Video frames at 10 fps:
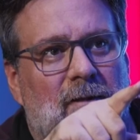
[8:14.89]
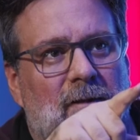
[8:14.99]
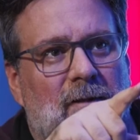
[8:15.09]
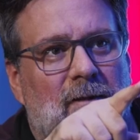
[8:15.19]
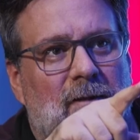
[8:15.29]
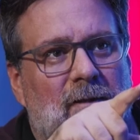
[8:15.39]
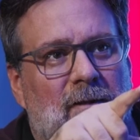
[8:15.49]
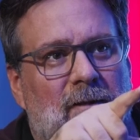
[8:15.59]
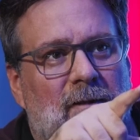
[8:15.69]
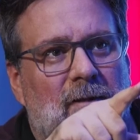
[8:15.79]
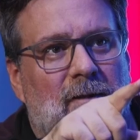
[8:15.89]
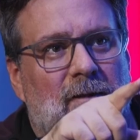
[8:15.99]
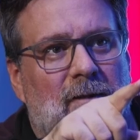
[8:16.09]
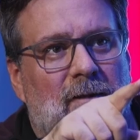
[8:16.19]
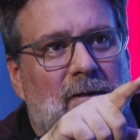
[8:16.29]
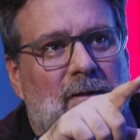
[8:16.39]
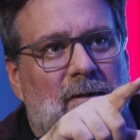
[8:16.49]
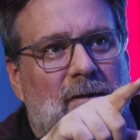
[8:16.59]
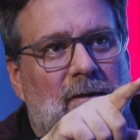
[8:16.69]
That they're not going to broach that.